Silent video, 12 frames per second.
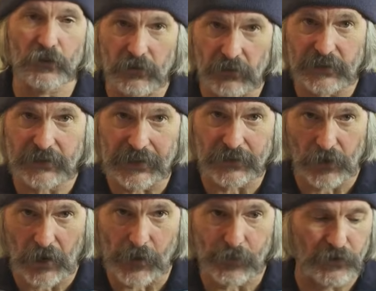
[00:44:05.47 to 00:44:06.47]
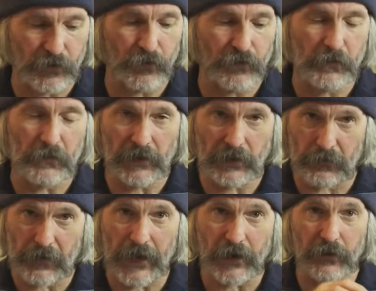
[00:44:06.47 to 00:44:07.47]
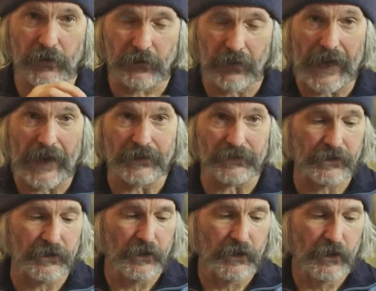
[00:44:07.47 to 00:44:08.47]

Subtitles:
or at least that's what I would do to make the battery last